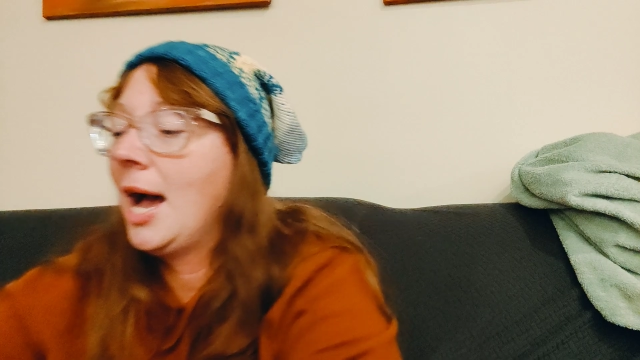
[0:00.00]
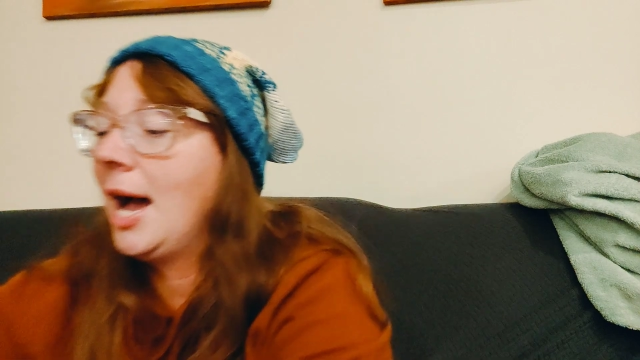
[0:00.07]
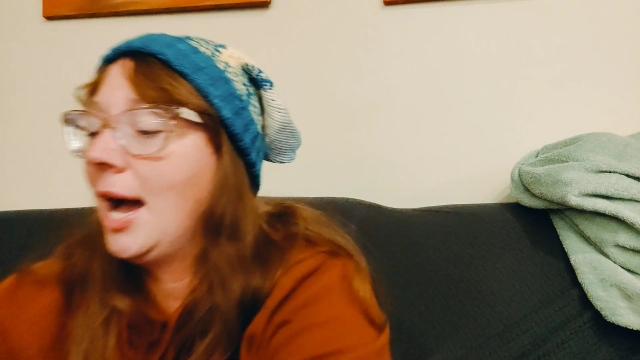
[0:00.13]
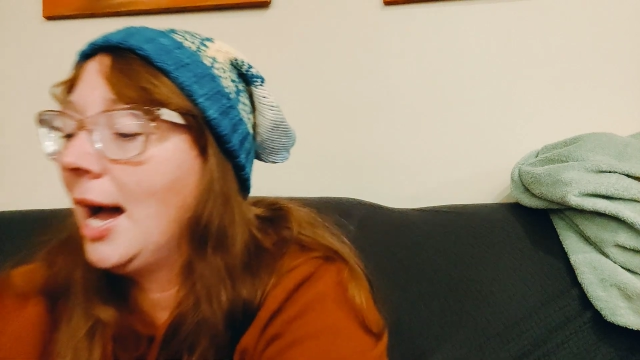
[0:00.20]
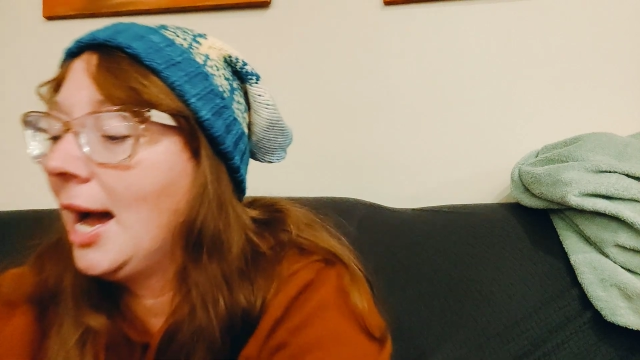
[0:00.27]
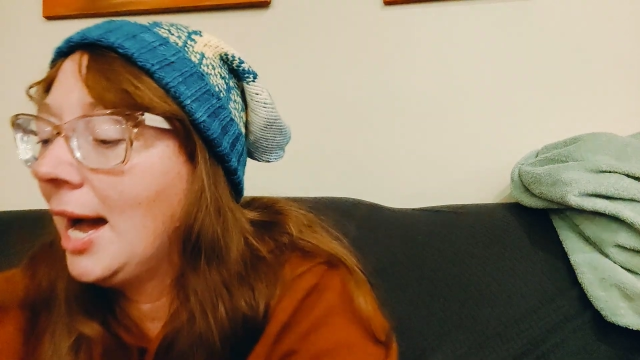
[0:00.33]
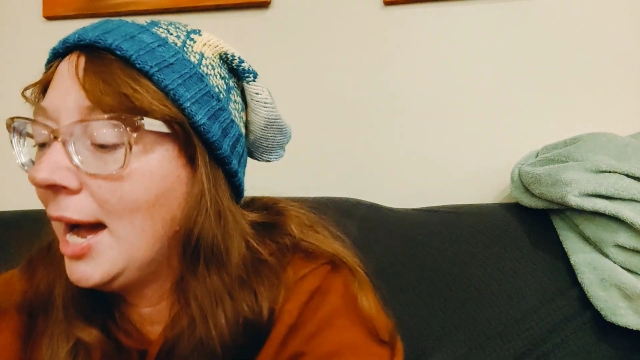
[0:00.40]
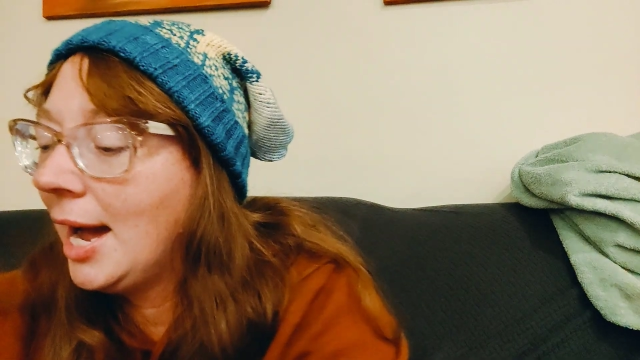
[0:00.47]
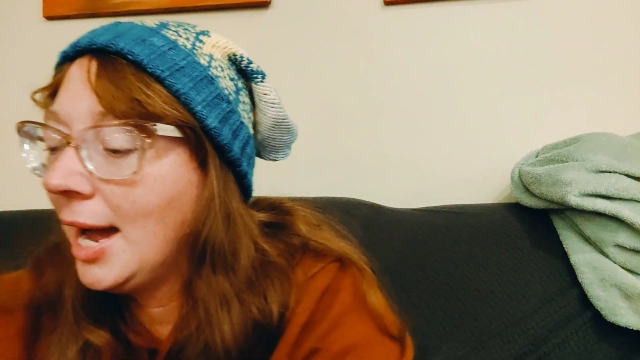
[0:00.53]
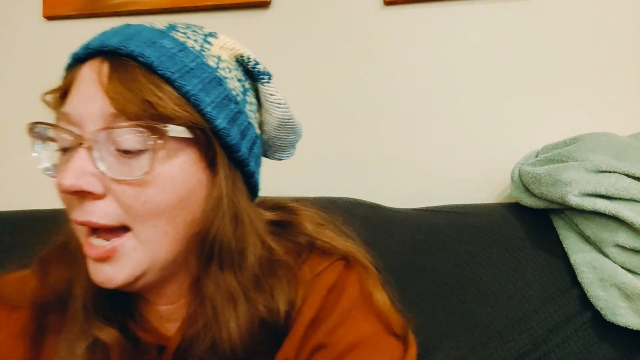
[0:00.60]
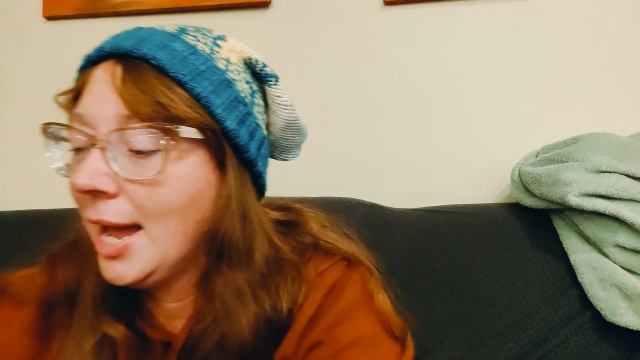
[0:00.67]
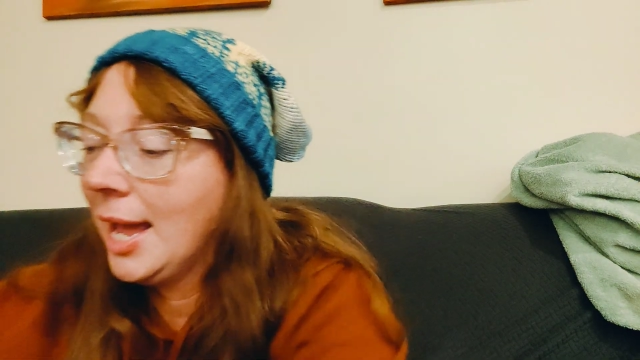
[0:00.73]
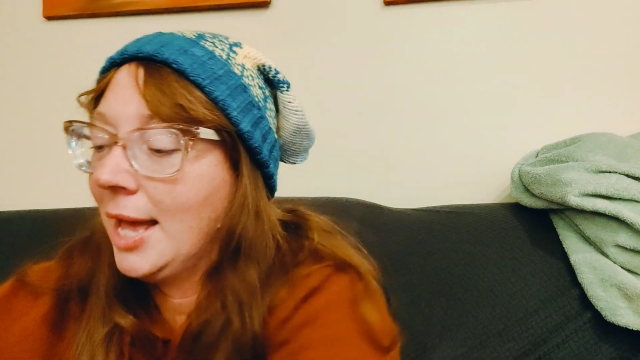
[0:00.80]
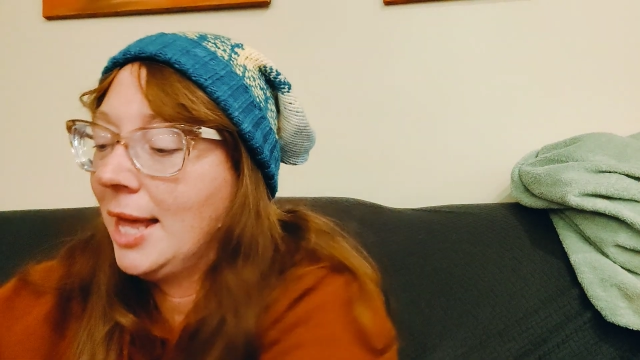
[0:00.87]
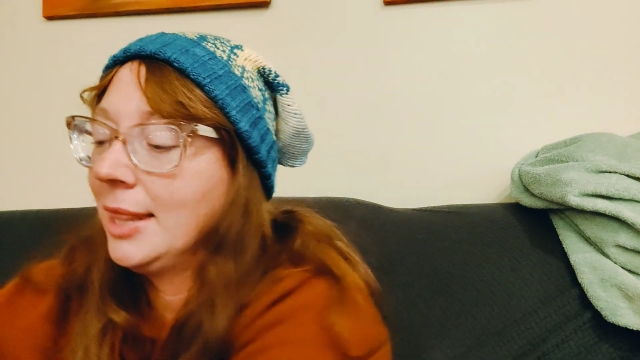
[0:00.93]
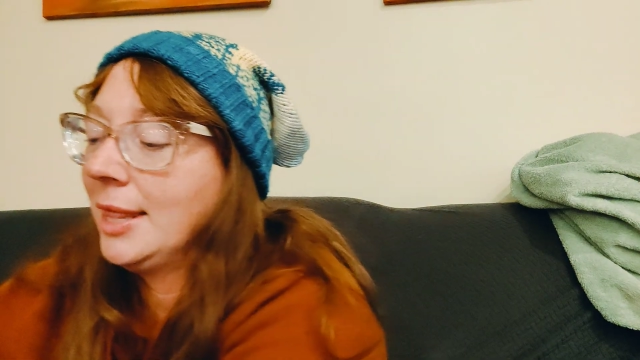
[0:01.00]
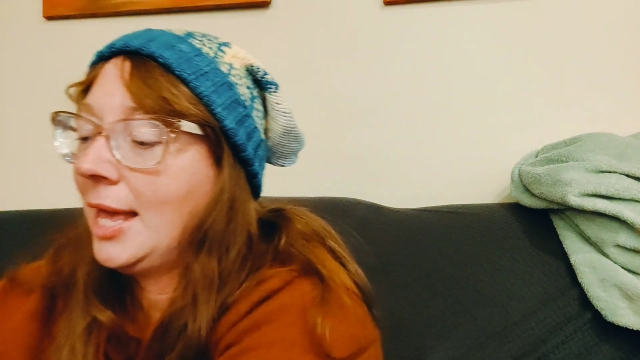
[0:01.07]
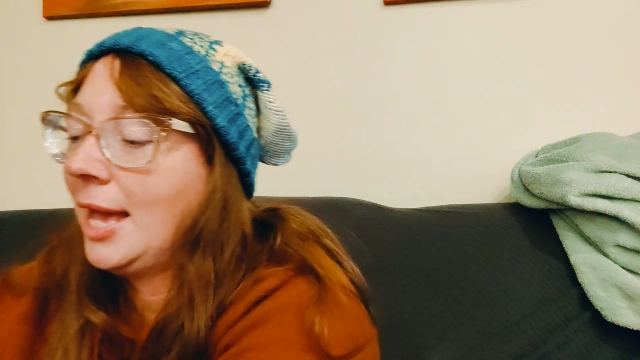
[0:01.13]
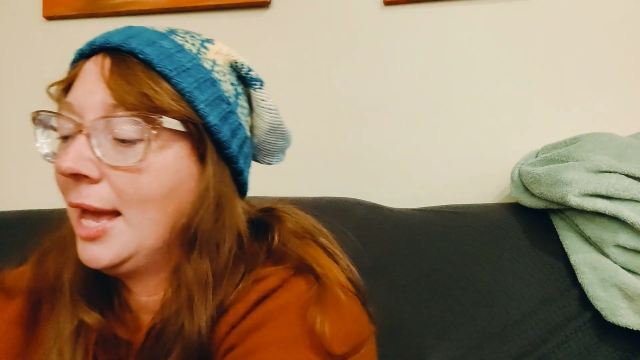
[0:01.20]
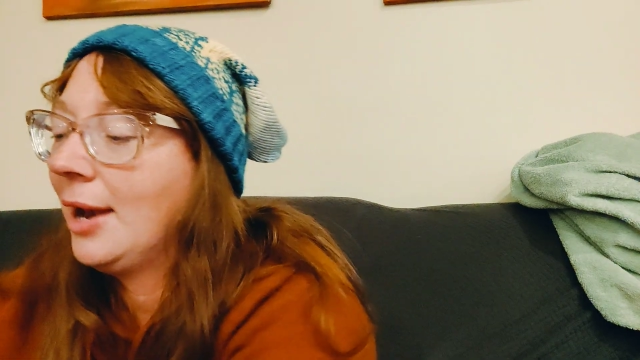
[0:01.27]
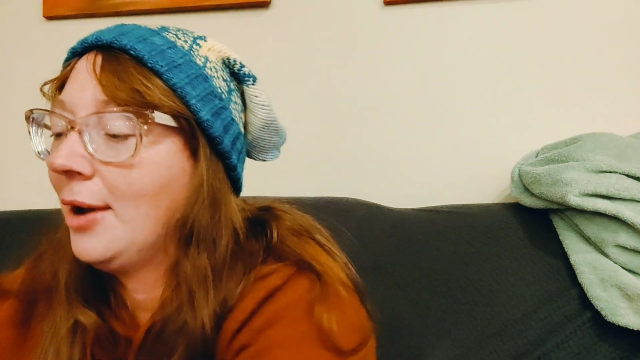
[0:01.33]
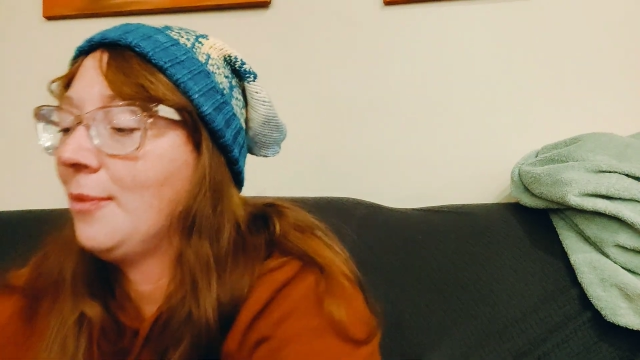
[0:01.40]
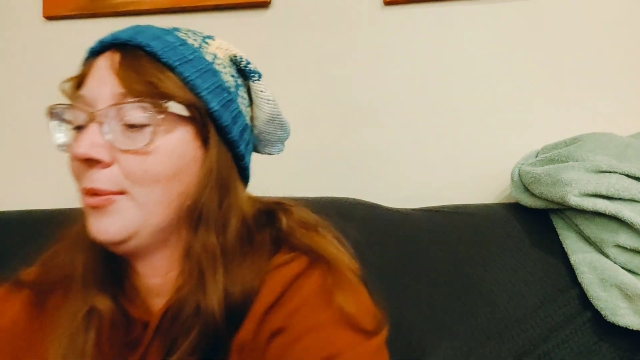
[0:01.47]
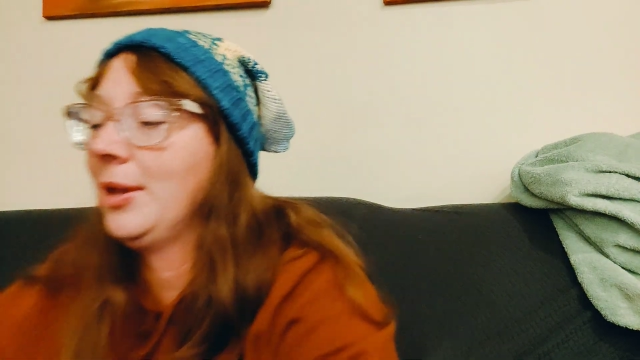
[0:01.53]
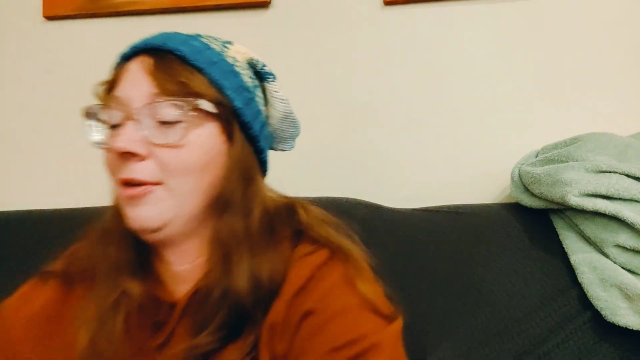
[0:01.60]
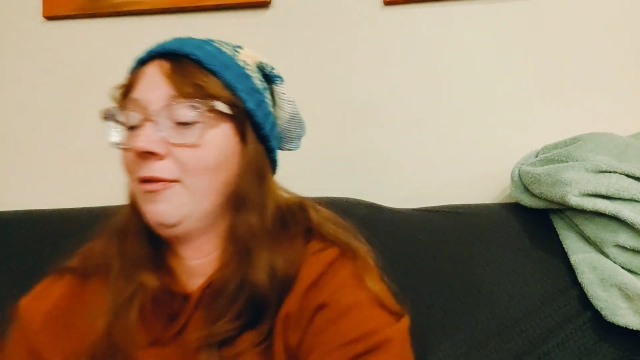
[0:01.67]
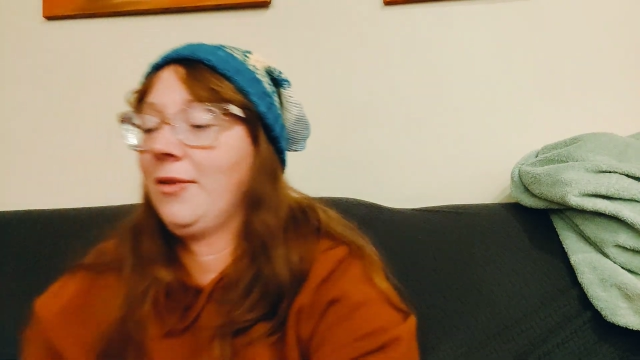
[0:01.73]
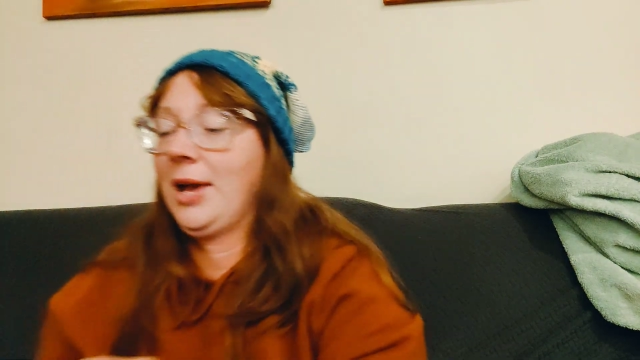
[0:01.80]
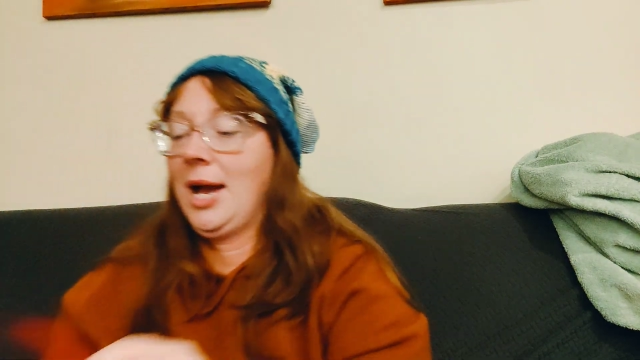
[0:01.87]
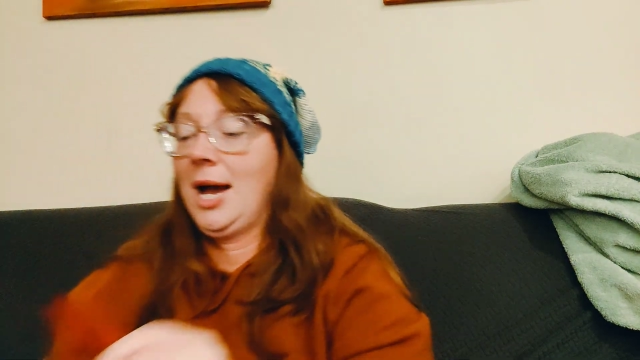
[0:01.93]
And then we've